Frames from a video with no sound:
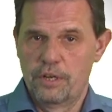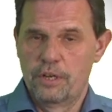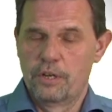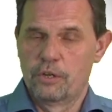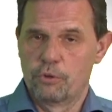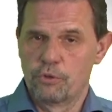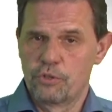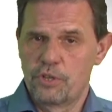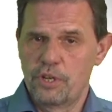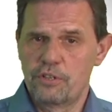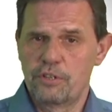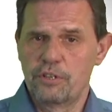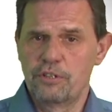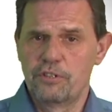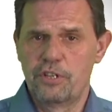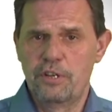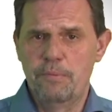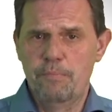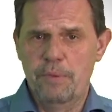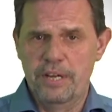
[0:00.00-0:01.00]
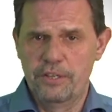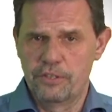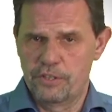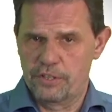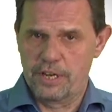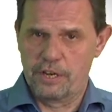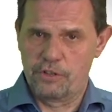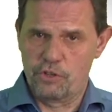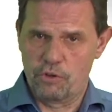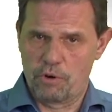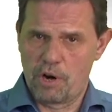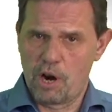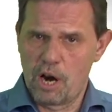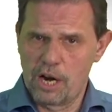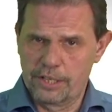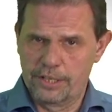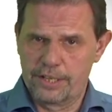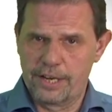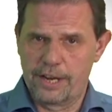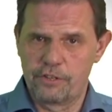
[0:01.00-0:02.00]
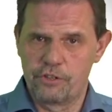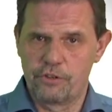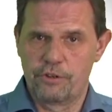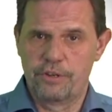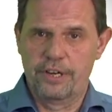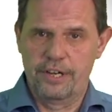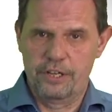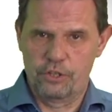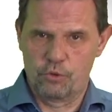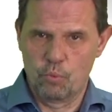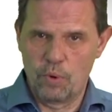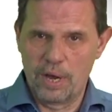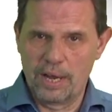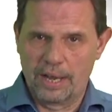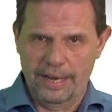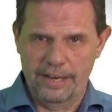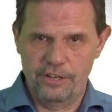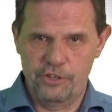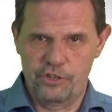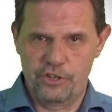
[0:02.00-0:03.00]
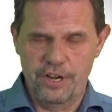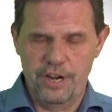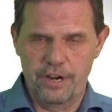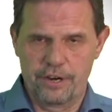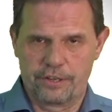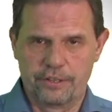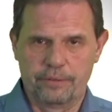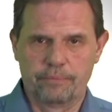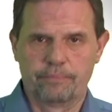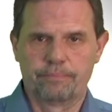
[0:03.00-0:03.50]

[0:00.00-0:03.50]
Consistency means that your architecture is well engineered.